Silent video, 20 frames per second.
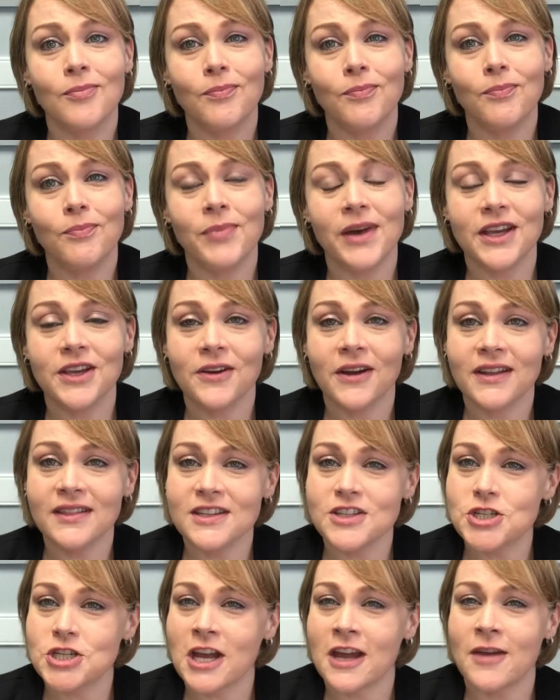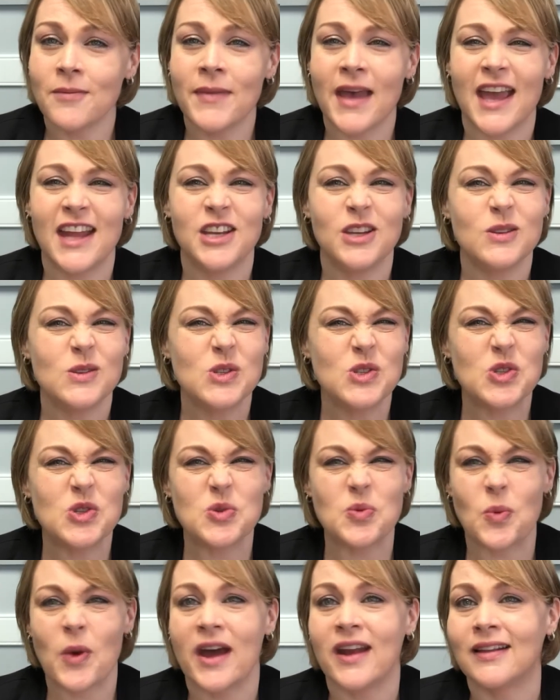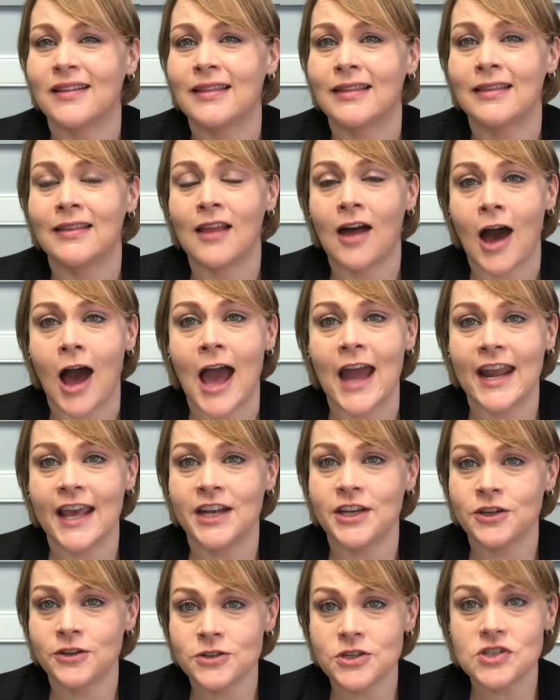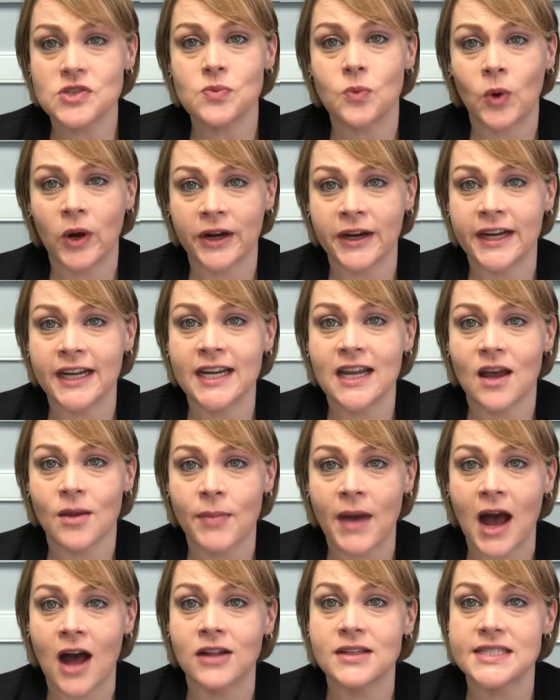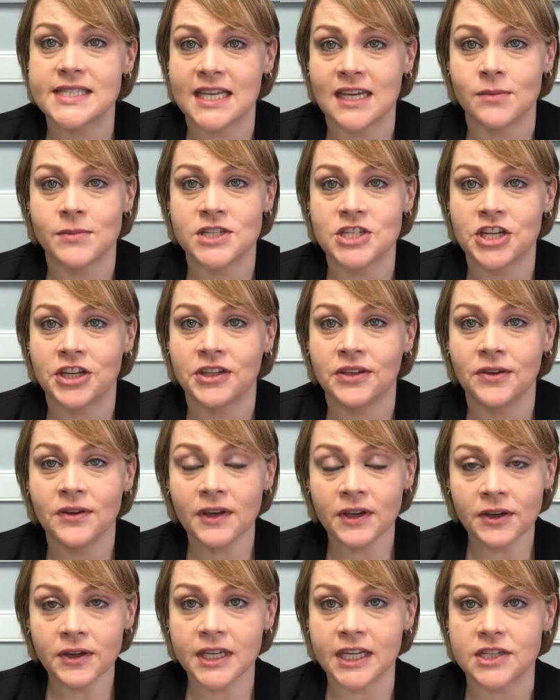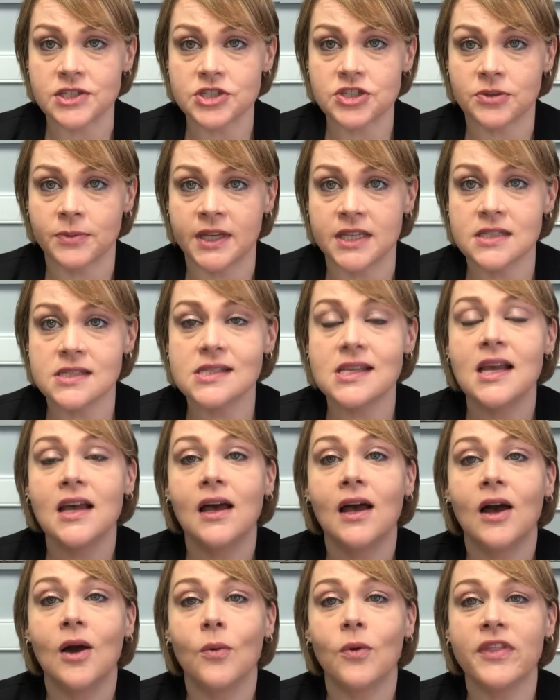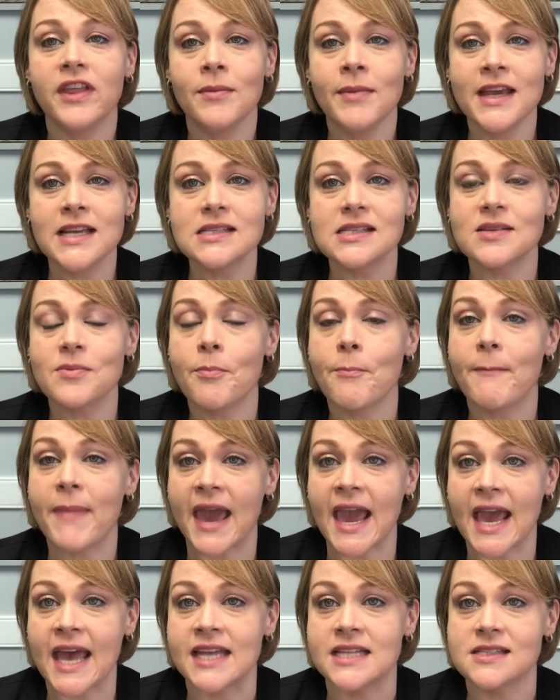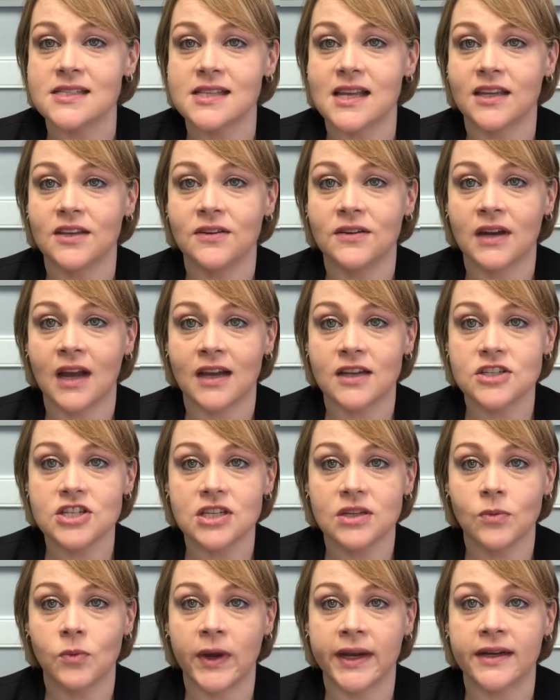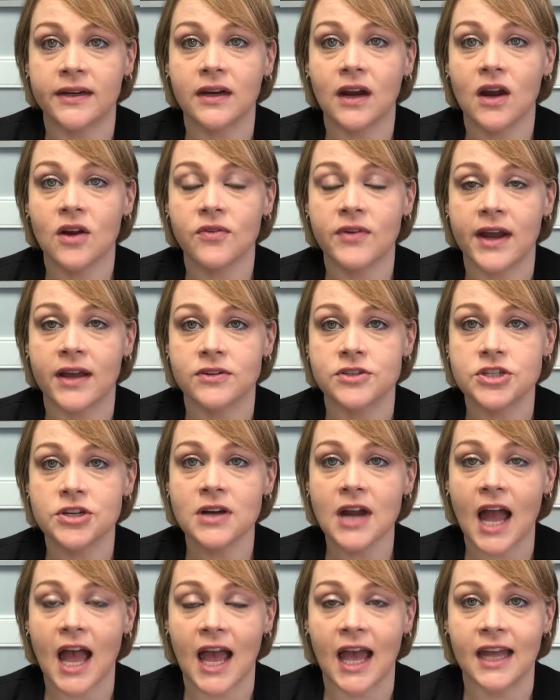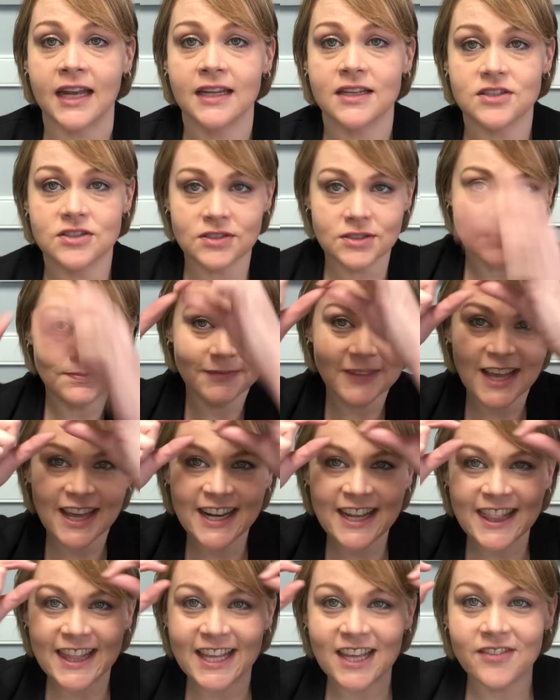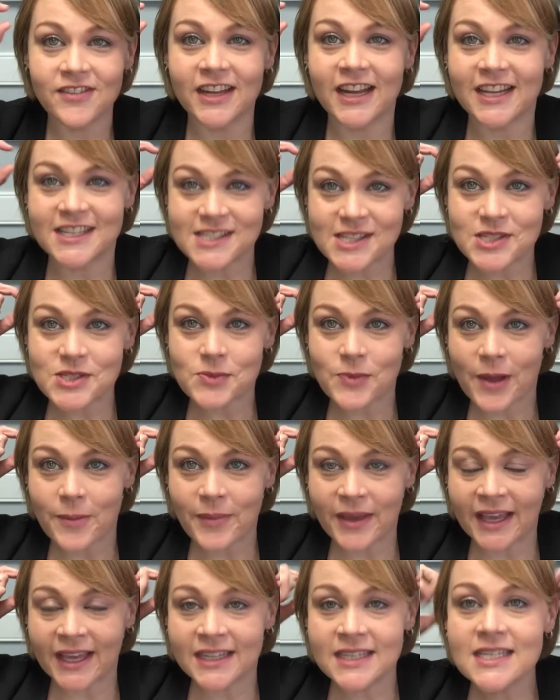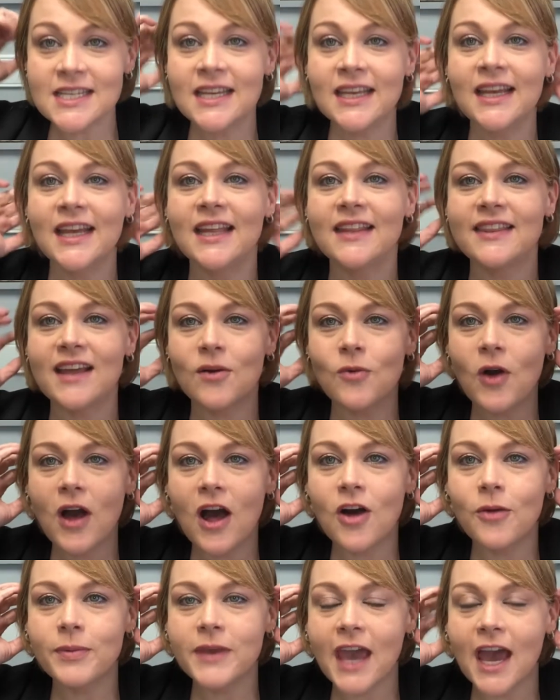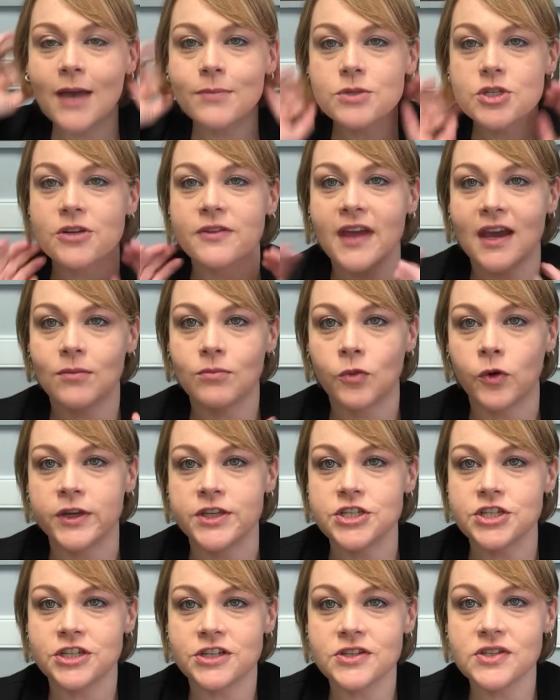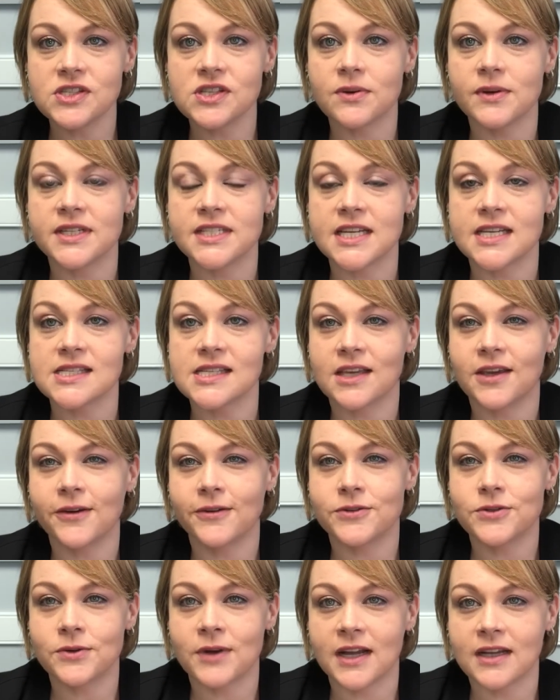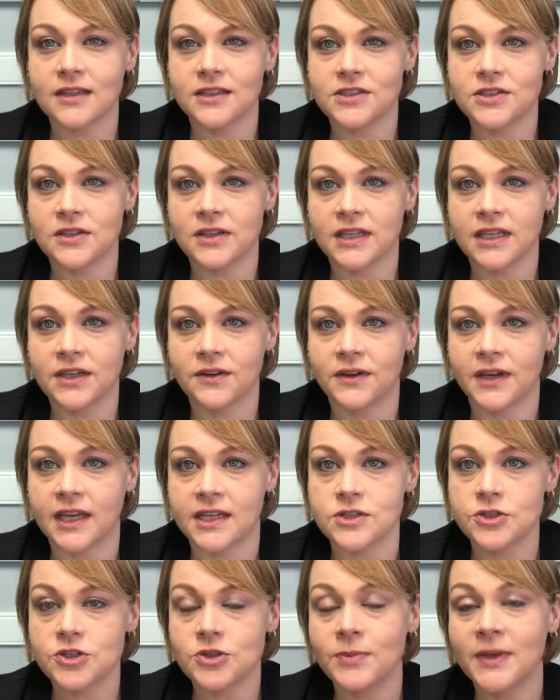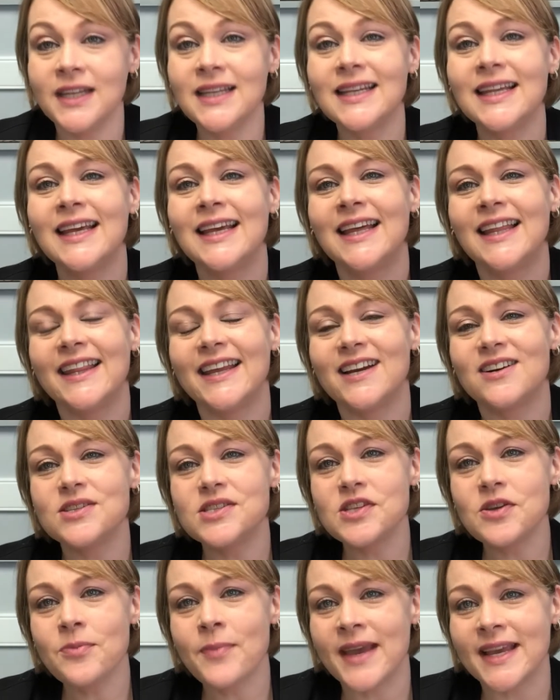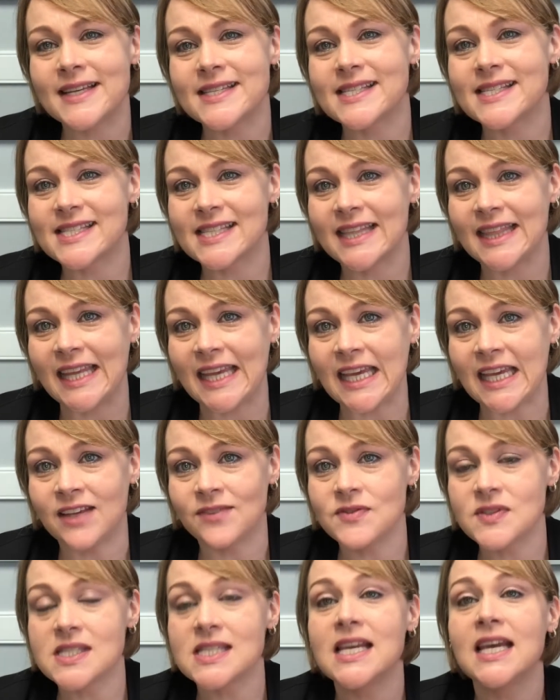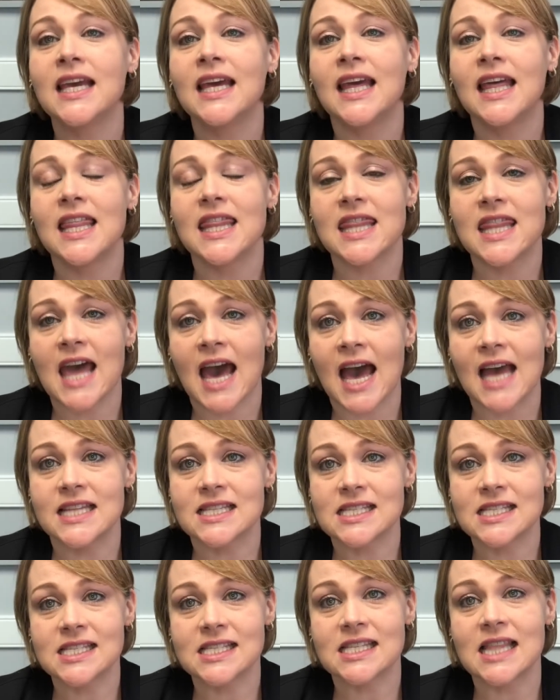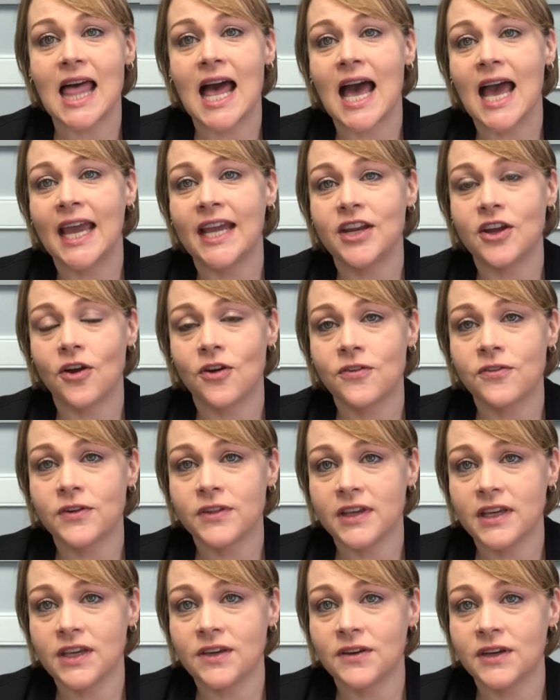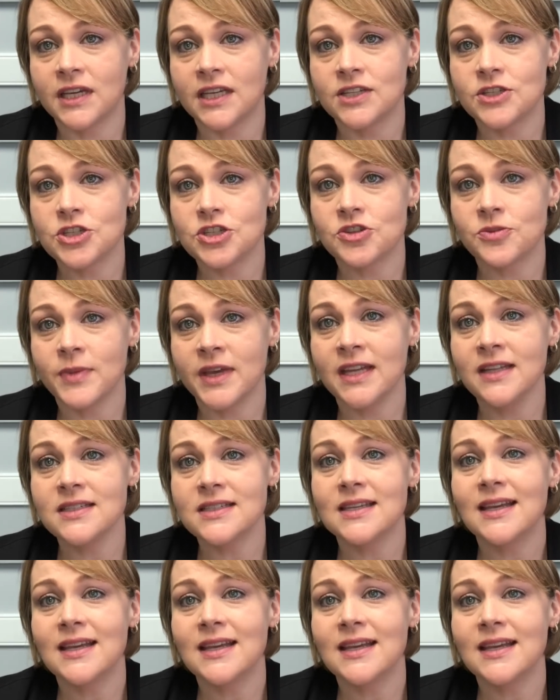but you're at the gym and you sweat a lot and you're just worried about damaging your hearing instruments. Well, they make some bands that you can actually wear around your head. It's kind of think of it as a sweatband that will help capture that moisture so it doesn't go directly to the hearing instrument. They also make sleeves that slide over the hearing instrument